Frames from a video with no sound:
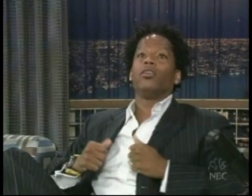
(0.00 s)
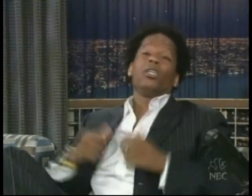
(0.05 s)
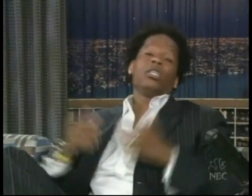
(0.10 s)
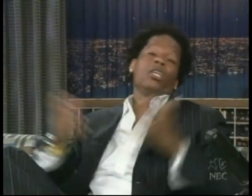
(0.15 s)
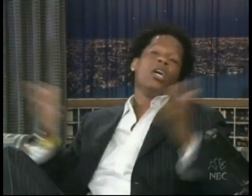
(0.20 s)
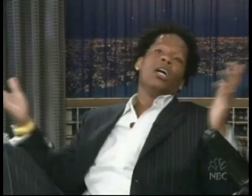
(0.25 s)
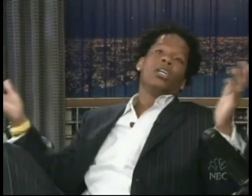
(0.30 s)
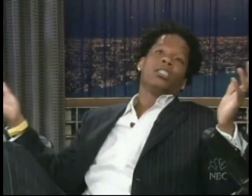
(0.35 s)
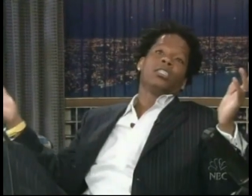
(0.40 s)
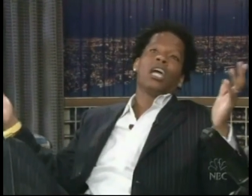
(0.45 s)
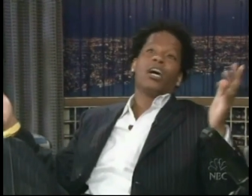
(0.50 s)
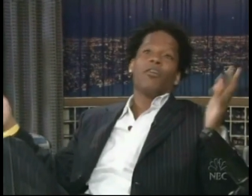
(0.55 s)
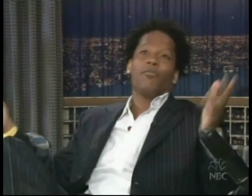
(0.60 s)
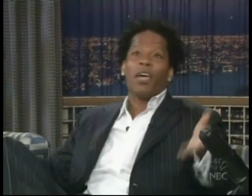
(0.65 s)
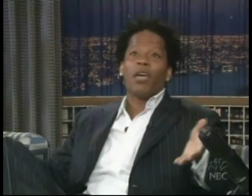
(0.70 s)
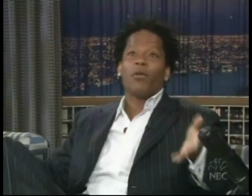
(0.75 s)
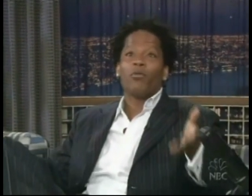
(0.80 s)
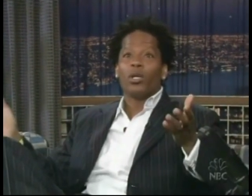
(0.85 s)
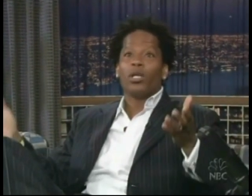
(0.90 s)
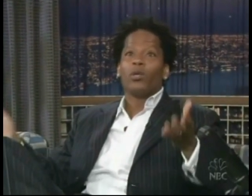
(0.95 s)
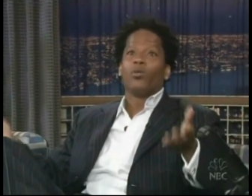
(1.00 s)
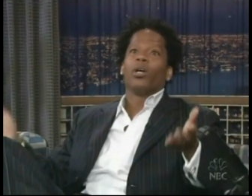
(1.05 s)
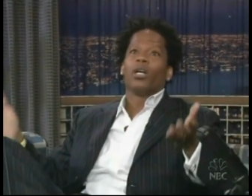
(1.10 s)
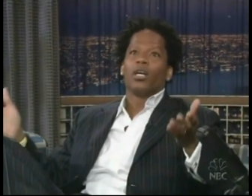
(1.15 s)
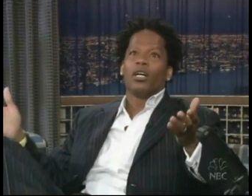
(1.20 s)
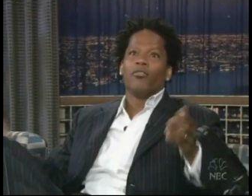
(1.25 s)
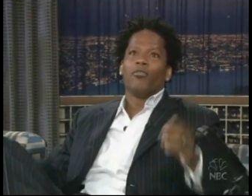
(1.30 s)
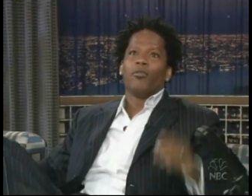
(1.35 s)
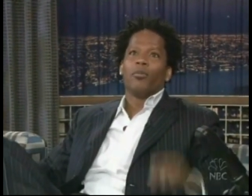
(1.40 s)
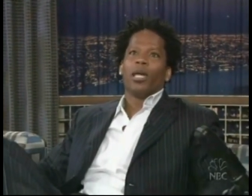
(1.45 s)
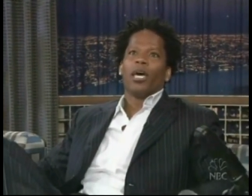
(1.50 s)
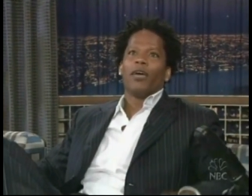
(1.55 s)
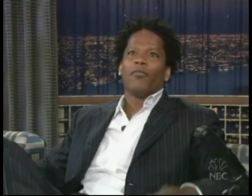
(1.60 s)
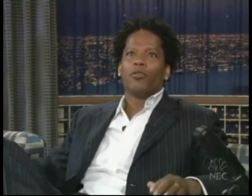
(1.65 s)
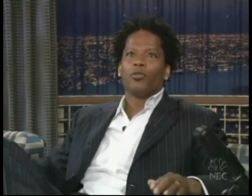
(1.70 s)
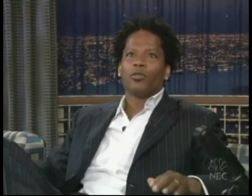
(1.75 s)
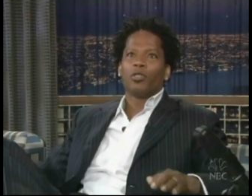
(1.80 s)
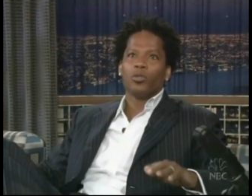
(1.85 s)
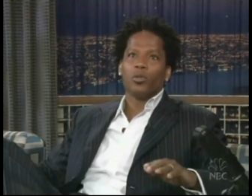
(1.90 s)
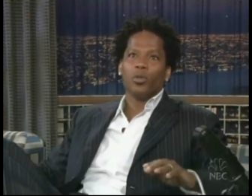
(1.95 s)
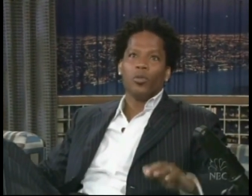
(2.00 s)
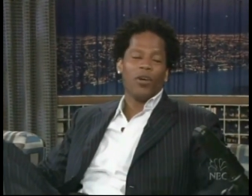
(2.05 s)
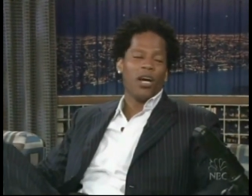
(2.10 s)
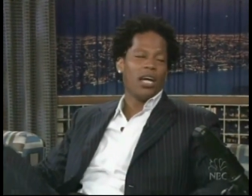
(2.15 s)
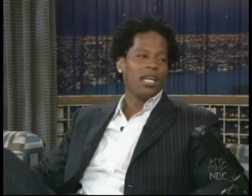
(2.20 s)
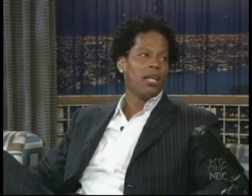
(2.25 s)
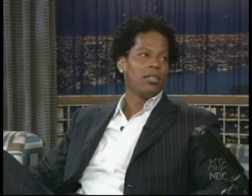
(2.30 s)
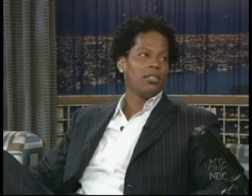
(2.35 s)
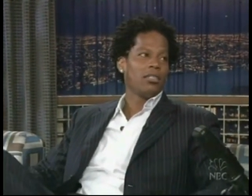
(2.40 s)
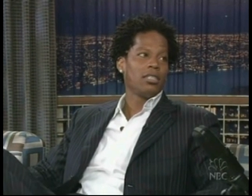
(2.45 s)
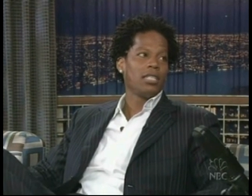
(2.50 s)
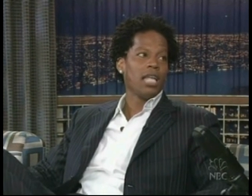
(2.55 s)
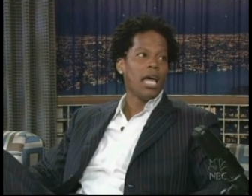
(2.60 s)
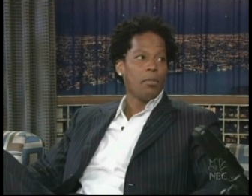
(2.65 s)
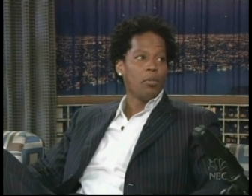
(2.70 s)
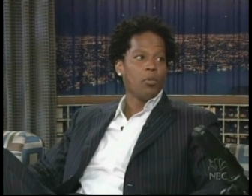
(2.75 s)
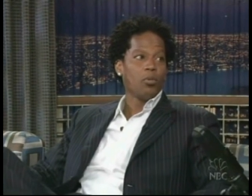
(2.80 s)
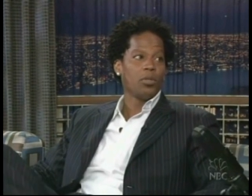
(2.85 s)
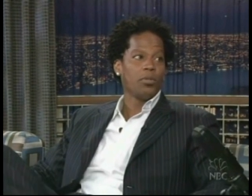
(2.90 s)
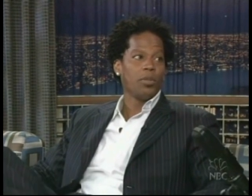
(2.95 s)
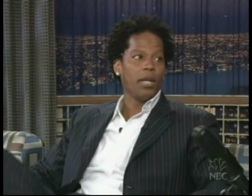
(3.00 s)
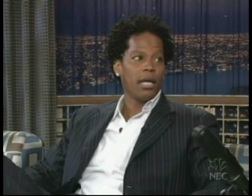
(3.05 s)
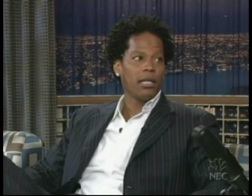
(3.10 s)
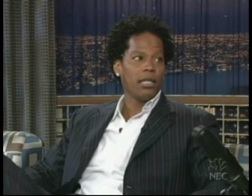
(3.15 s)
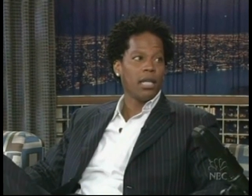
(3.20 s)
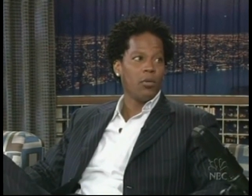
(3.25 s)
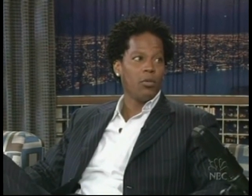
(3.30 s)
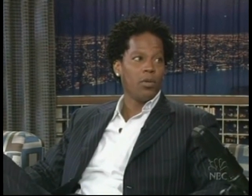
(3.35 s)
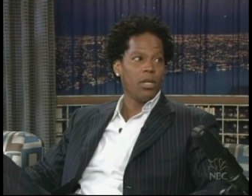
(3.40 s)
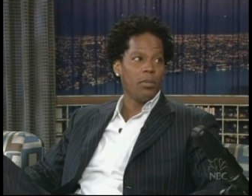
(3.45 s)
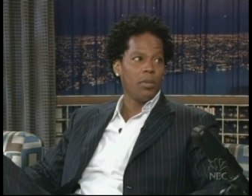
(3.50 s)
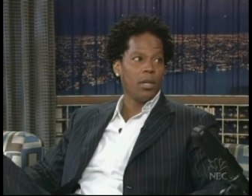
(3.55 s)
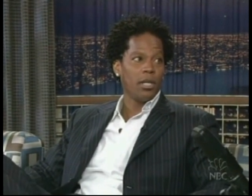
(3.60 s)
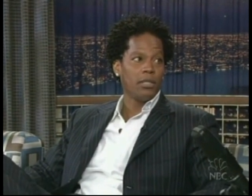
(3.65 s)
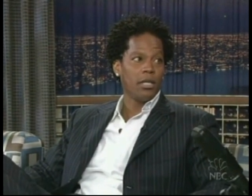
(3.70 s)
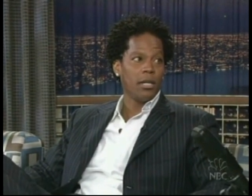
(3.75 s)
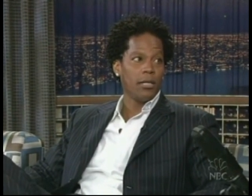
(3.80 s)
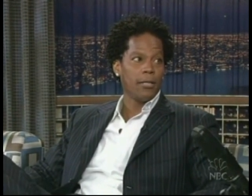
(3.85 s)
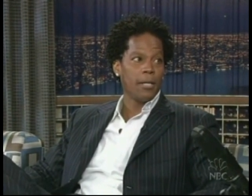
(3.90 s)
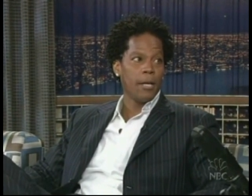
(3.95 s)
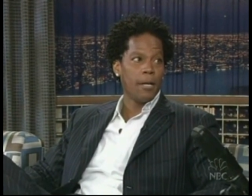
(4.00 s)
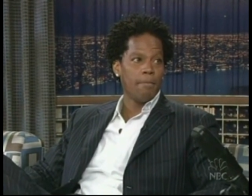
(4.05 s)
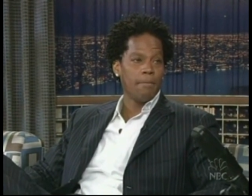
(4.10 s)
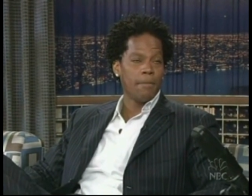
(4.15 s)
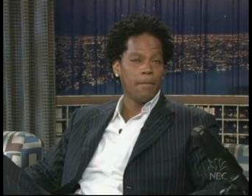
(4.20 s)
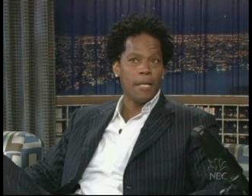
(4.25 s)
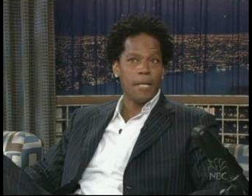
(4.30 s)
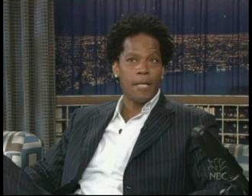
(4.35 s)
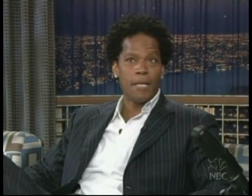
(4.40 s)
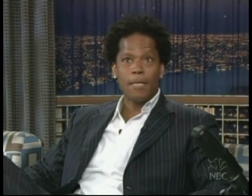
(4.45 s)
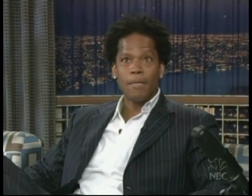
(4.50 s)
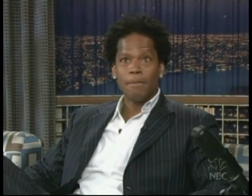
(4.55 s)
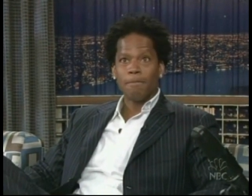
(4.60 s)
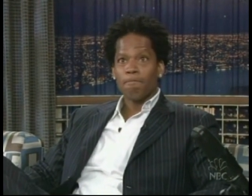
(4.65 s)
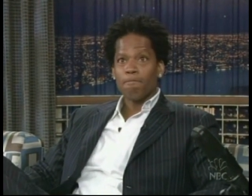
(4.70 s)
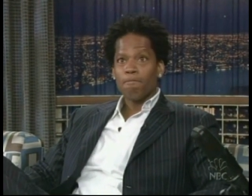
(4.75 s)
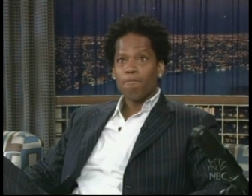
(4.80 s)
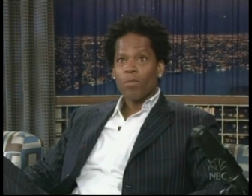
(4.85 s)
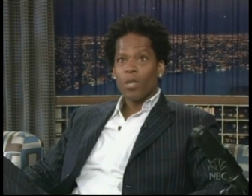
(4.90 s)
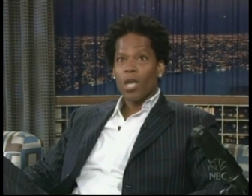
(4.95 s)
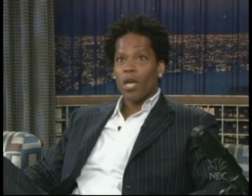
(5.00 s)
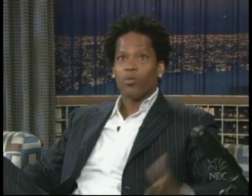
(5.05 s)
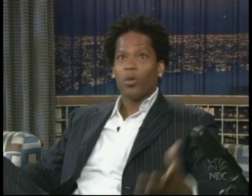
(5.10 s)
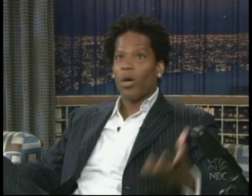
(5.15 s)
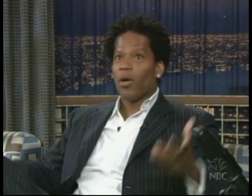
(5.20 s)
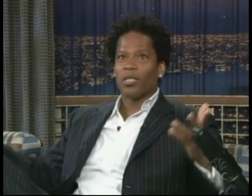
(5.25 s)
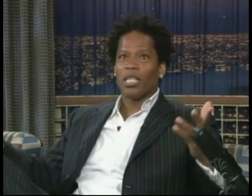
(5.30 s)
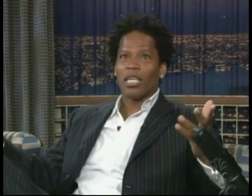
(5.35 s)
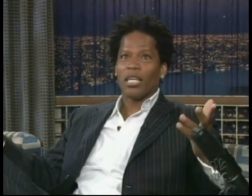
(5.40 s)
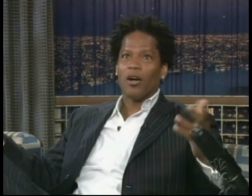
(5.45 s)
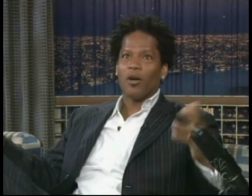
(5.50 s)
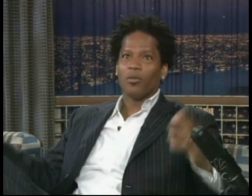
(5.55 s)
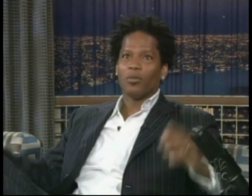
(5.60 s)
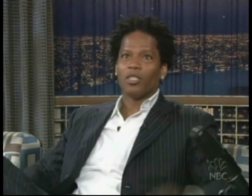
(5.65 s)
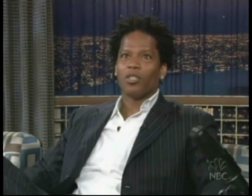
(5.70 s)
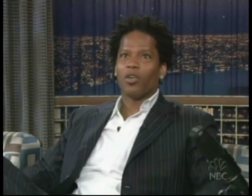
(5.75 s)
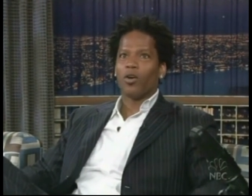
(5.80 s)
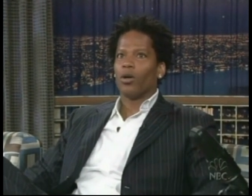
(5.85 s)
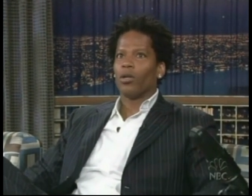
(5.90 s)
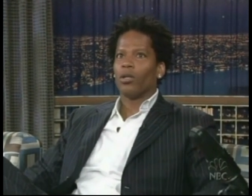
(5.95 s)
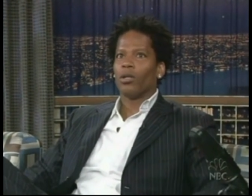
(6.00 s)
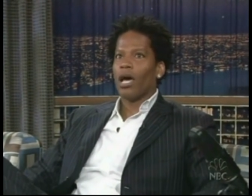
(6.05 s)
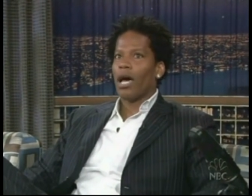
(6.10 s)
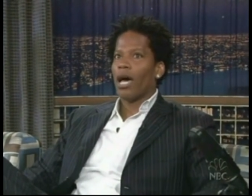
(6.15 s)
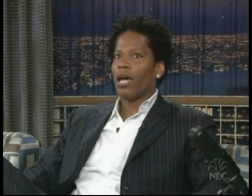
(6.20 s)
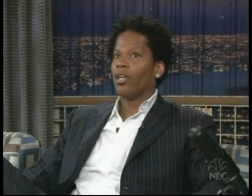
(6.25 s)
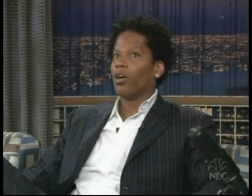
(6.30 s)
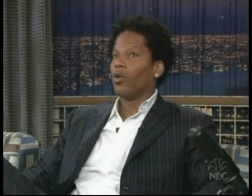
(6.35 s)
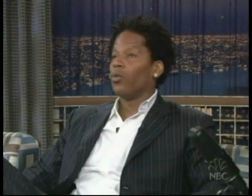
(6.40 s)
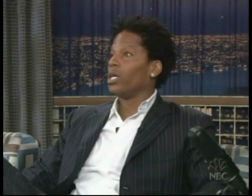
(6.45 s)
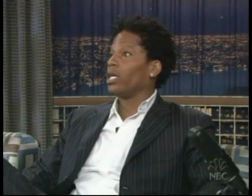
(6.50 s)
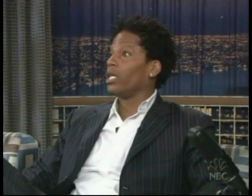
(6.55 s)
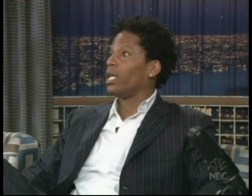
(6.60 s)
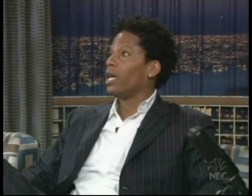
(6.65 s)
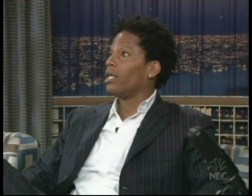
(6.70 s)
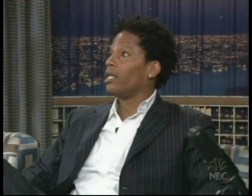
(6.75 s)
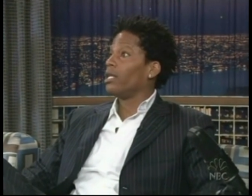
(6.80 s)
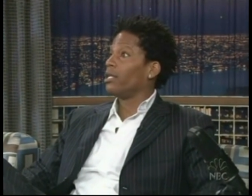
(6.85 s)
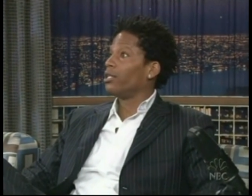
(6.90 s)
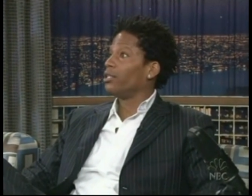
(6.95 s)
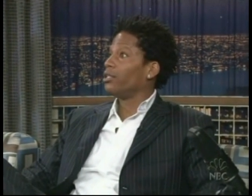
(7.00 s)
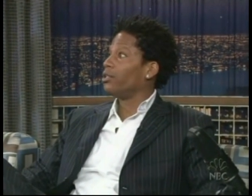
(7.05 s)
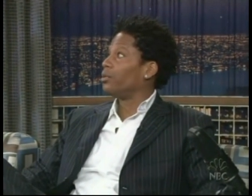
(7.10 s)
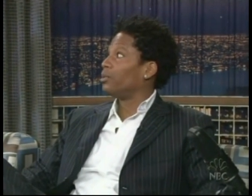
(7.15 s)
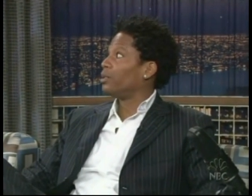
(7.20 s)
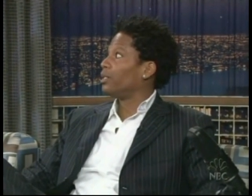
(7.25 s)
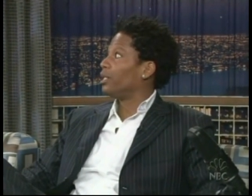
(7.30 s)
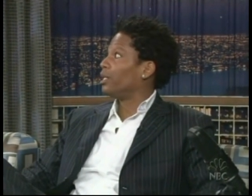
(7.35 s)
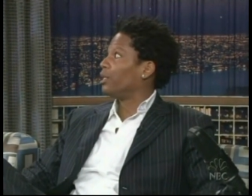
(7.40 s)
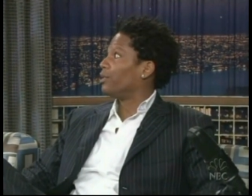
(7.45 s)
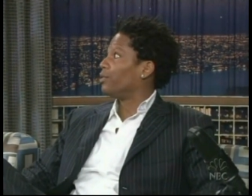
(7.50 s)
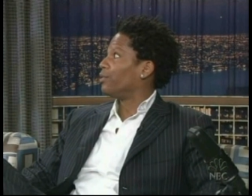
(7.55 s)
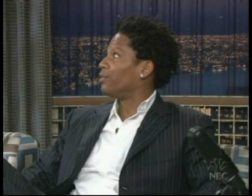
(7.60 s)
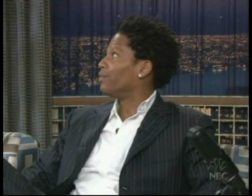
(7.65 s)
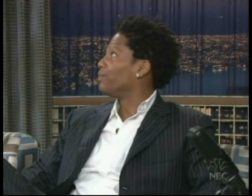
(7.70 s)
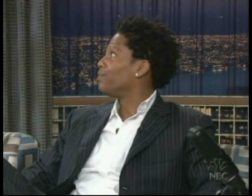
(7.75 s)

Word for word: You, stuff ain't really went good for black folks since we find out the sniper was black. That really messed us up, you know? Right, right. Because not... we was at home just going, I know we ain't had nothing to do with this.